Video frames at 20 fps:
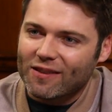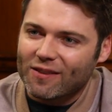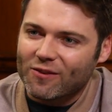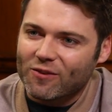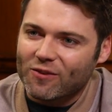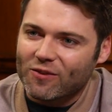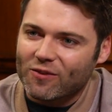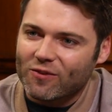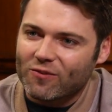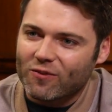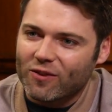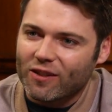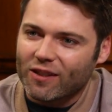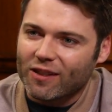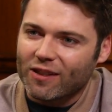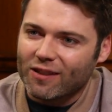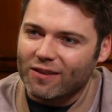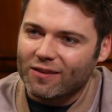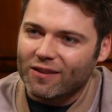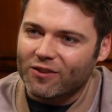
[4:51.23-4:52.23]
it was
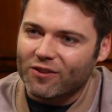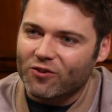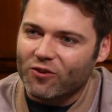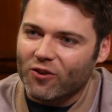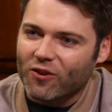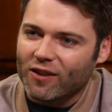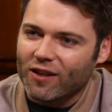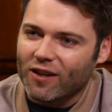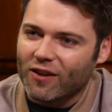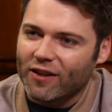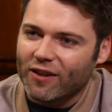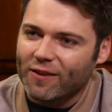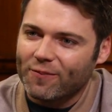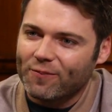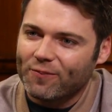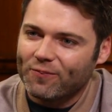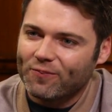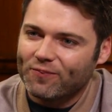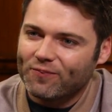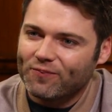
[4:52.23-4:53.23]
really extraordinary. Do